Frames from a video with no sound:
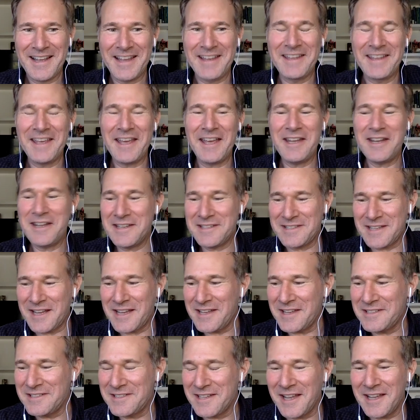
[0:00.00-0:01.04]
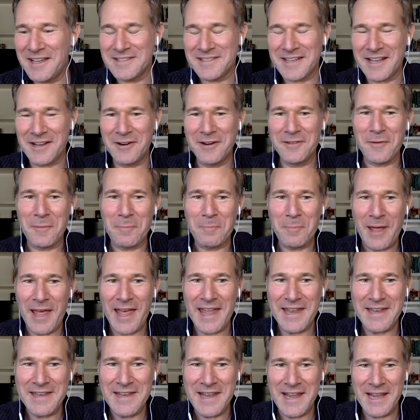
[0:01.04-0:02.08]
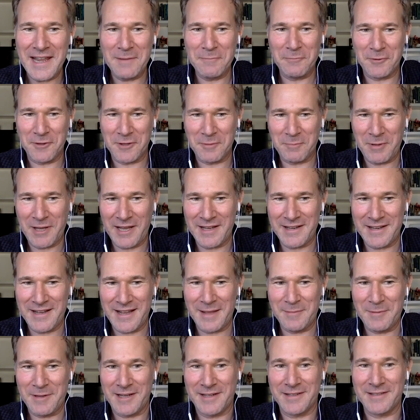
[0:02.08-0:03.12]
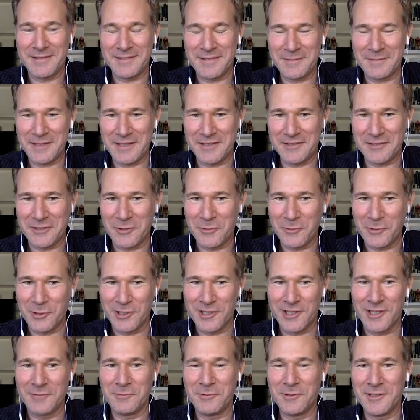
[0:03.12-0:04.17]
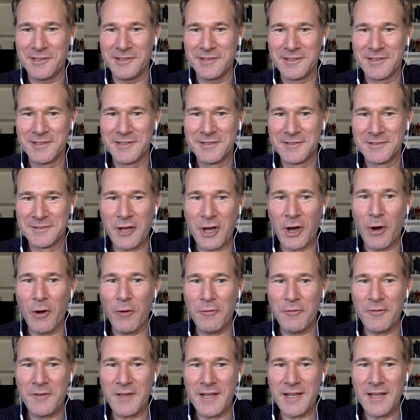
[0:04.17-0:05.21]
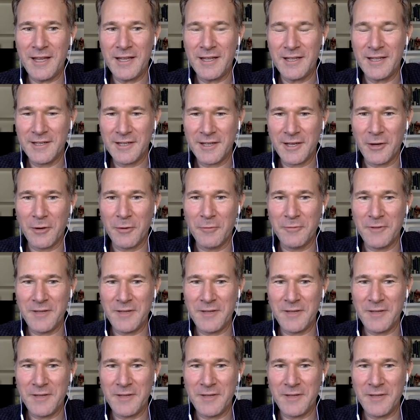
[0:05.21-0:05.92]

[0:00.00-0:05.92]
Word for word: I guess it is. It does. I don't have a pet name for the pandemic. I guess I'll work on one. Covey? Covey?